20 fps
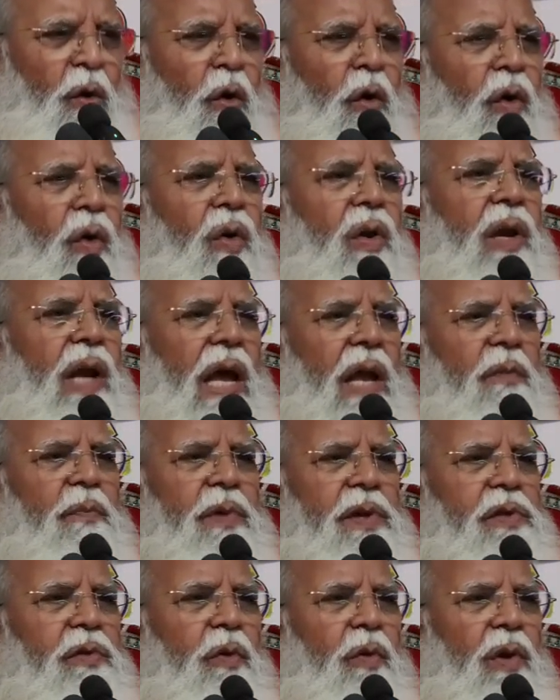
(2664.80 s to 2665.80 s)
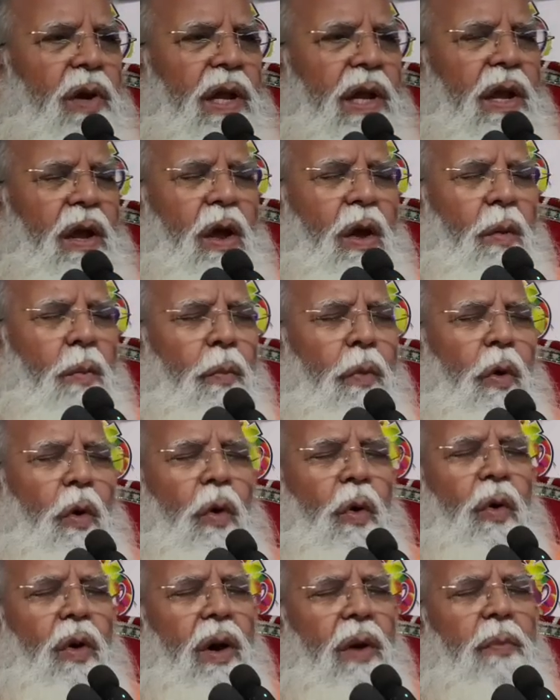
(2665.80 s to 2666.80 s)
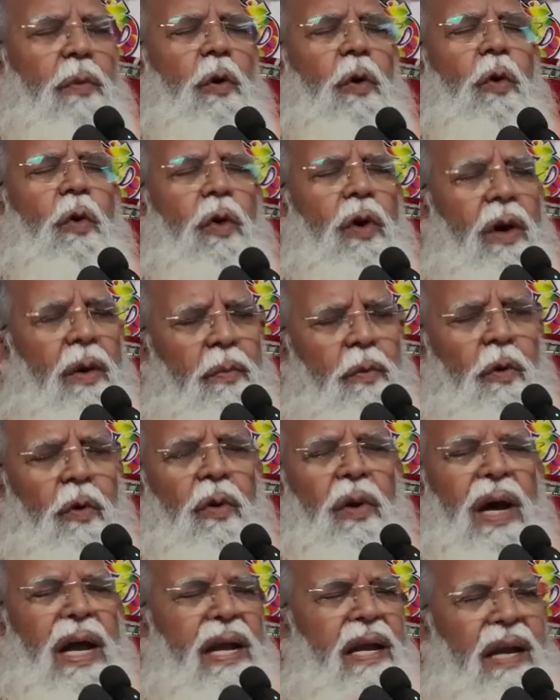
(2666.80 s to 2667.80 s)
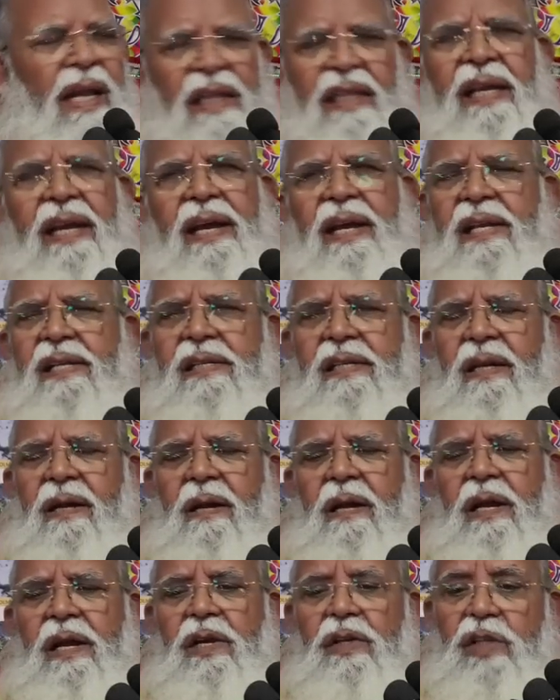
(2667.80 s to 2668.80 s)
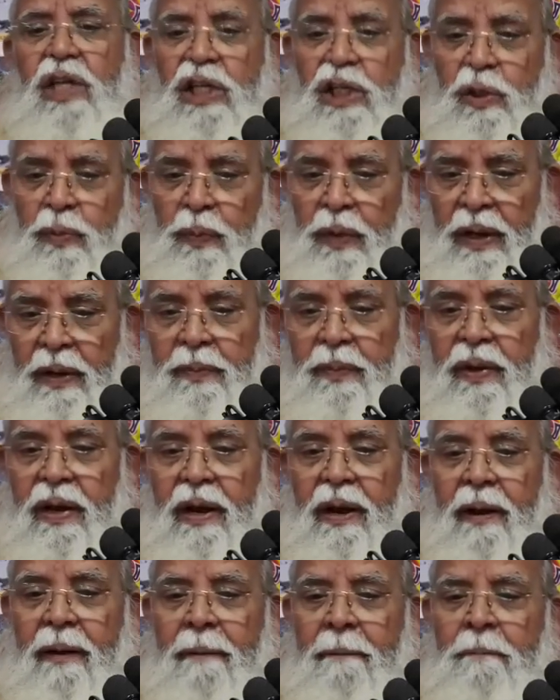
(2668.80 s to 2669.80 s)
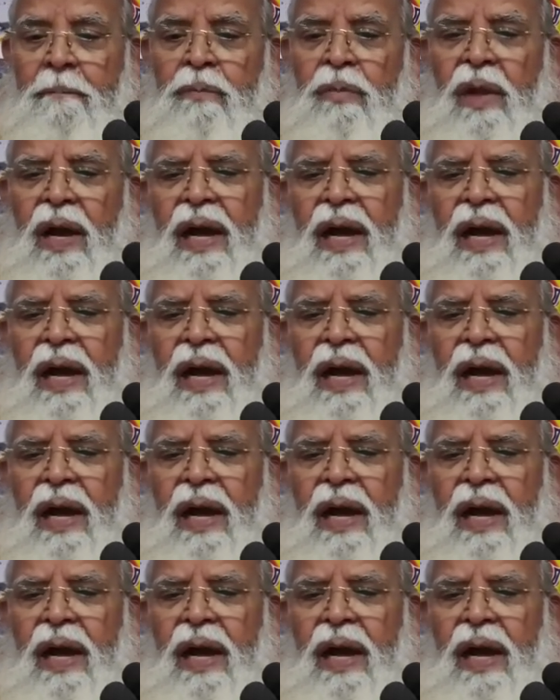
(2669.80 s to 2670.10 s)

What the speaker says: Their whole life is only bhoga, bhoga, bhoga and nothing else. Such people,